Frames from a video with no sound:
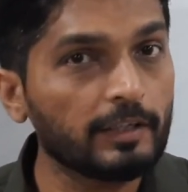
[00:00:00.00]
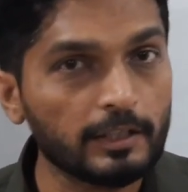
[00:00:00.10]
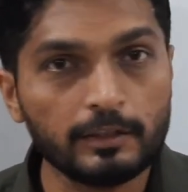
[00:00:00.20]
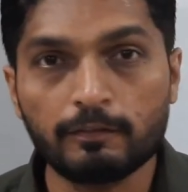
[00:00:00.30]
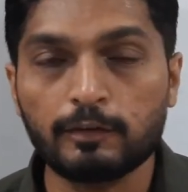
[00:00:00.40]

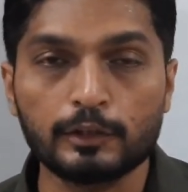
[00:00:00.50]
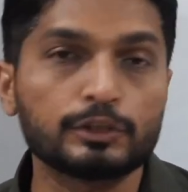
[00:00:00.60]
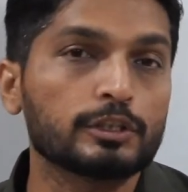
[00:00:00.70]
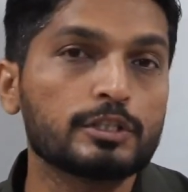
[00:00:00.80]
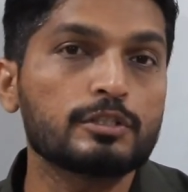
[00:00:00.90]
where the
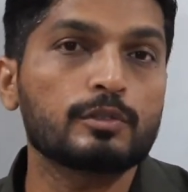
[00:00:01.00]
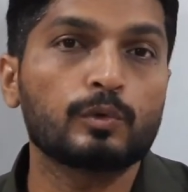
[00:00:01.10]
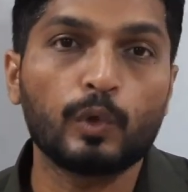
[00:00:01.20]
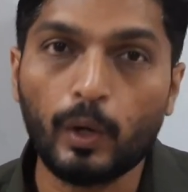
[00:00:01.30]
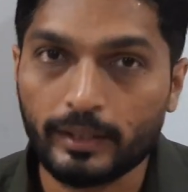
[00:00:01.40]
function is
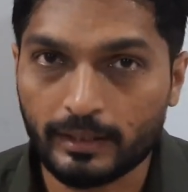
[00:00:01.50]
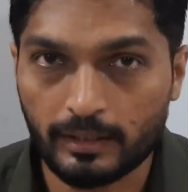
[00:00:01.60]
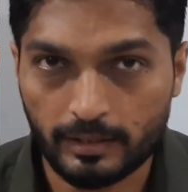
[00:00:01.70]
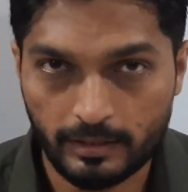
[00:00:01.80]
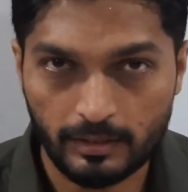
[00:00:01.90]
not
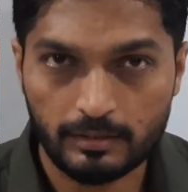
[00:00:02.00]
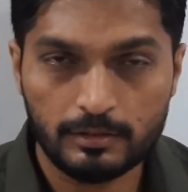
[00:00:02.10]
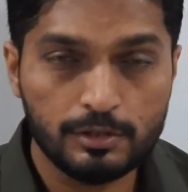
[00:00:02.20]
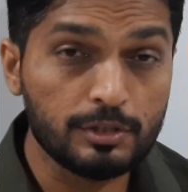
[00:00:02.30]
analytic.